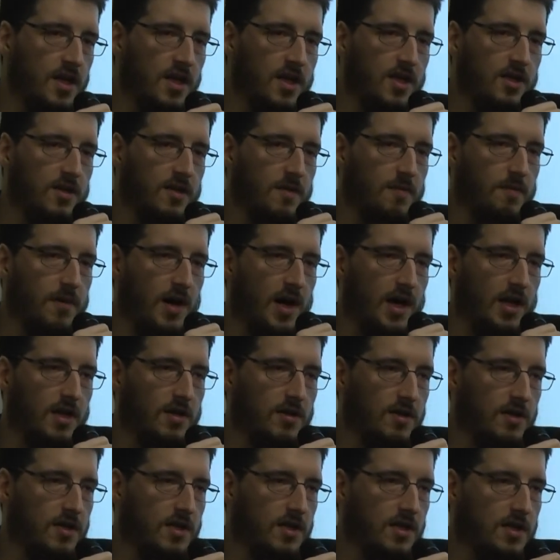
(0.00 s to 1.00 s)
So
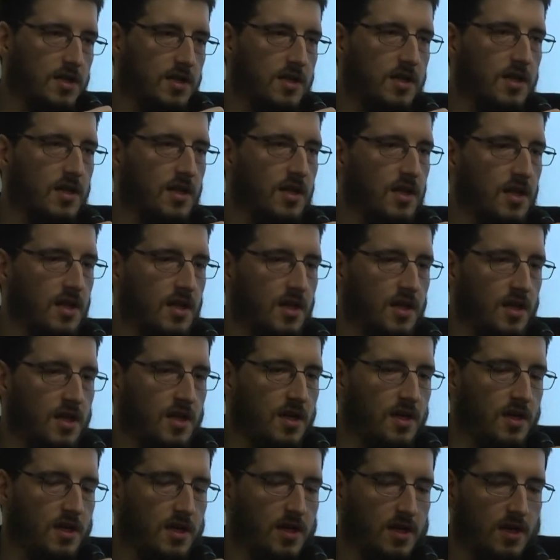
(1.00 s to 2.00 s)
Python is,
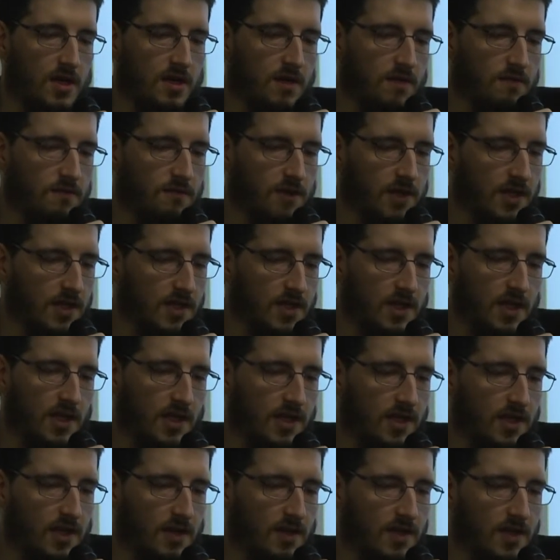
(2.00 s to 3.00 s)
we can say,
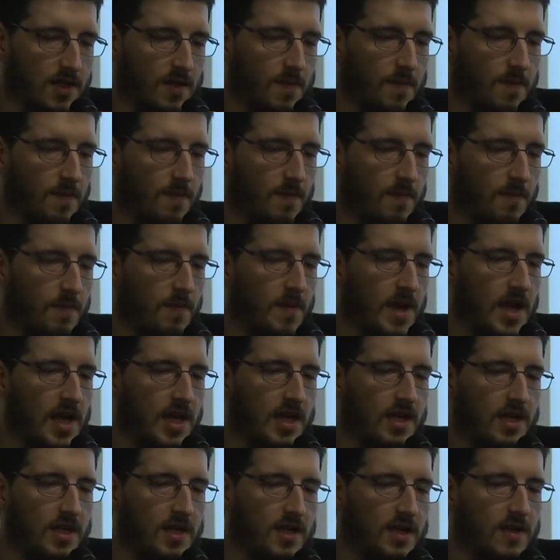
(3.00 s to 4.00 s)
like the
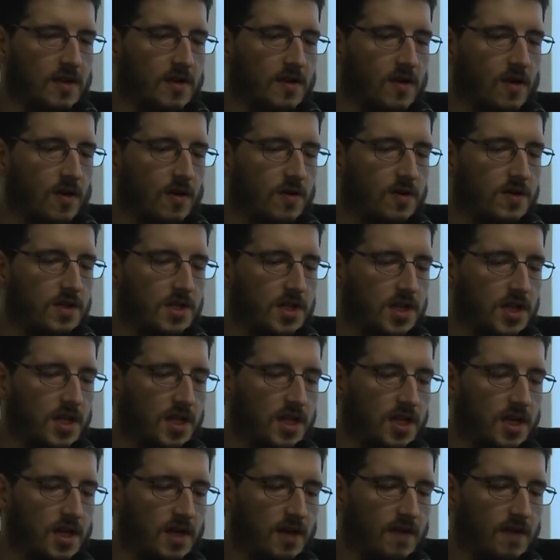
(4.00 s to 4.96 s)
main technology